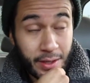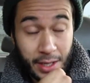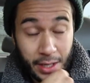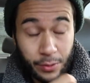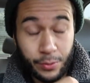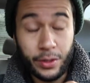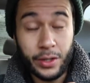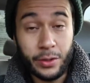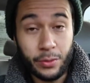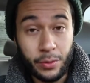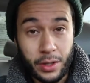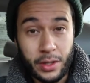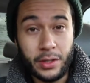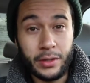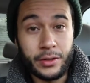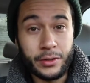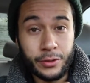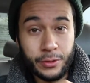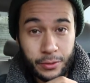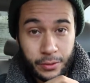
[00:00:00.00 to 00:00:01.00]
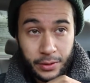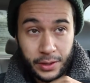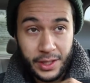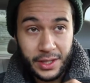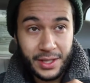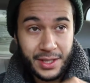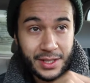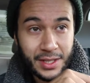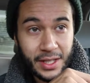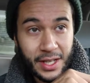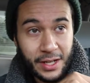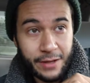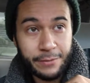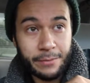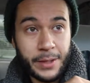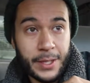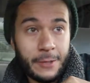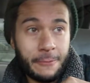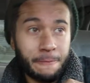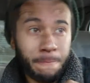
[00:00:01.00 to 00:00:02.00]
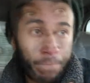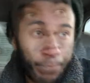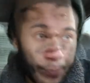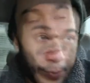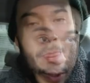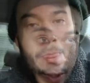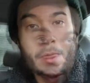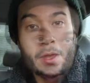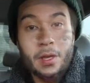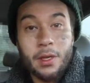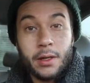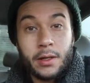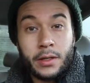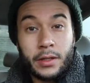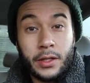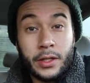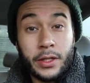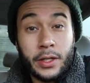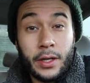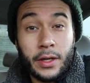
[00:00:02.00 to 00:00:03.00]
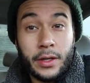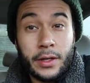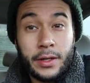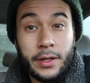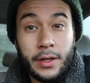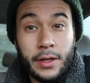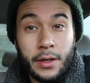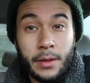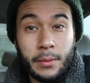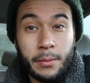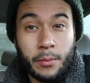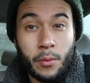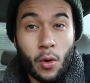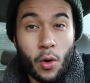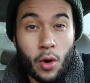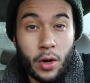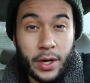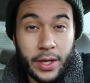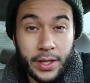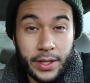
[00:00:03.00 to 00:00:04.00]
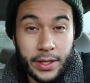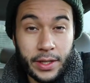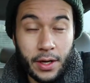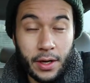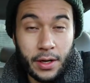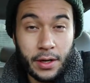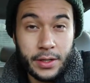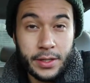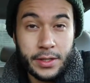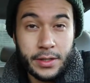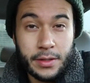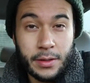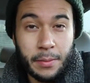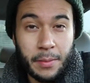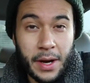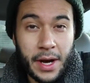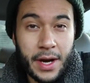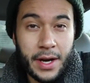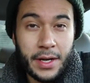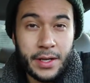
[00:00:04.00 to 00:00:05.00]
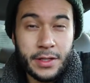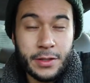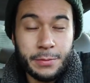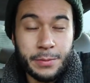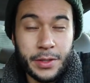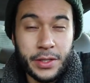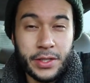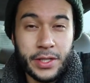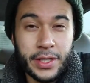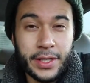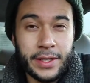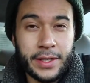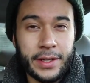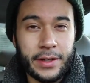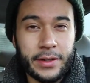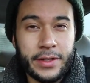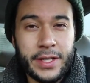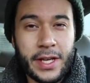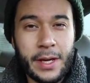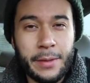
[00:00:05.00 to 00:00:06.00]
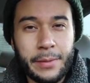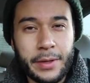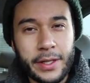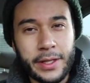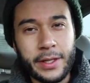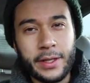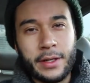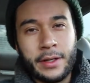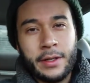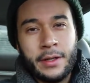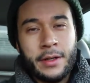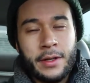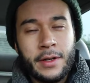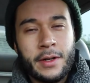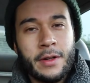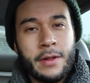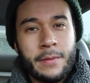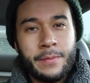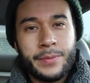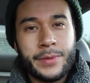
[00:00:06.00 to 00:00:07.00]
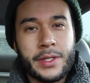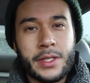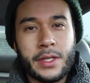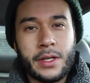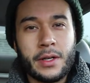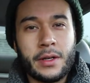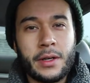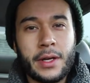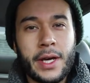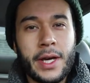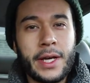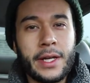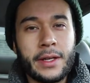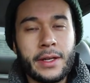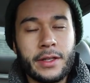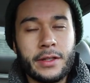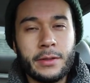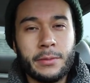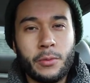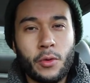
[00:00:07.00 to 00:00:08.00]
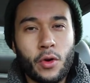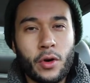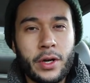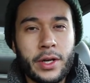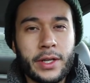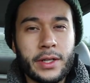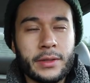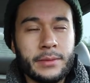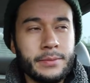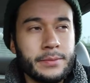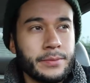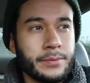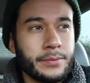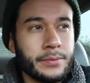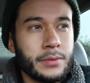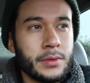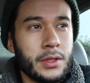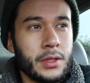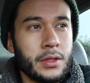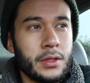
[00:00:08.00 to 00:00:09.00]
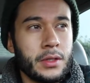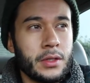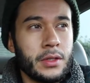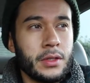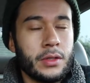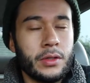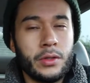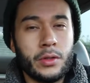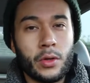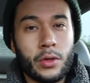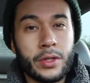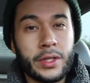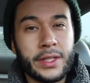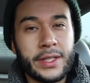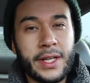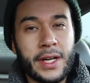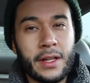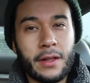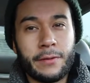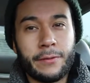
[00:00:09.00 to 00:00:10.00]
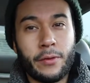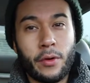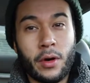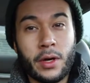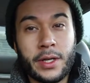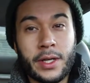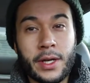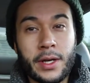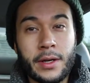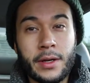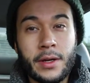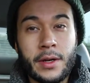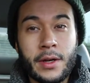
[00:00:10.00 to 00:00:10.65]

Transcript: I really want to do in this life, man. Good morning, y'all. It's Demise Music and Entertainment here. It's uh, eight in the morning Northern California.